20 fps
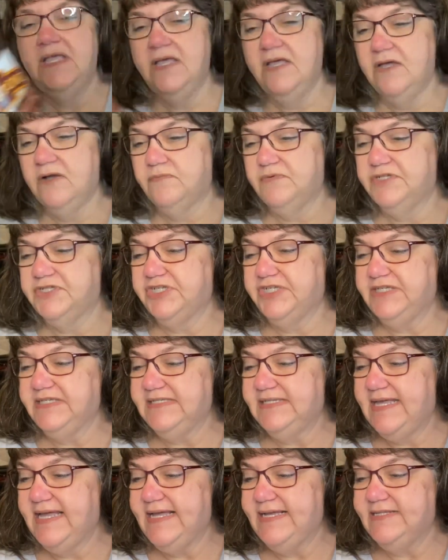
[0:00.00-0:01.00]
which
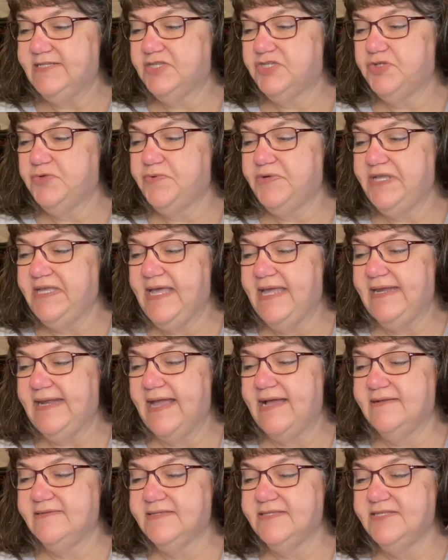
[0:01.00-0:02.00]
contains 28
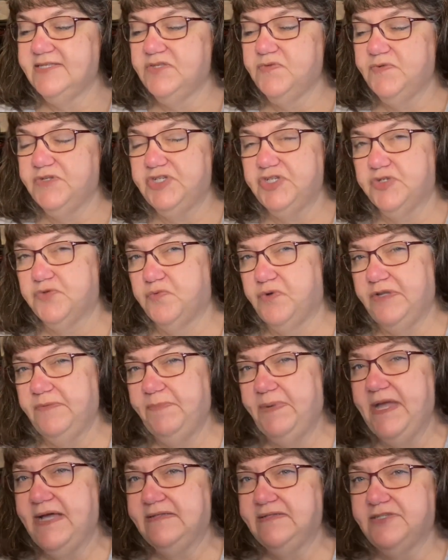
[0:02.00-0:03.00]
ounces, which is 1
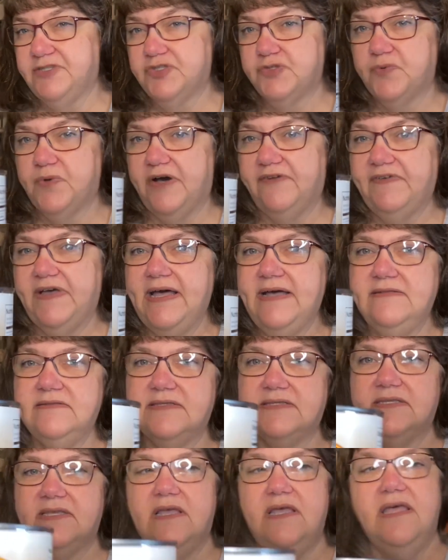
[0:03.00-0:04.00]
pound and 12
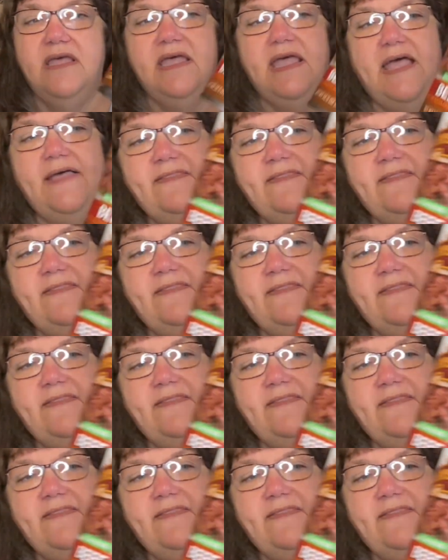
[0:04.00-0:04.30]
ounce. And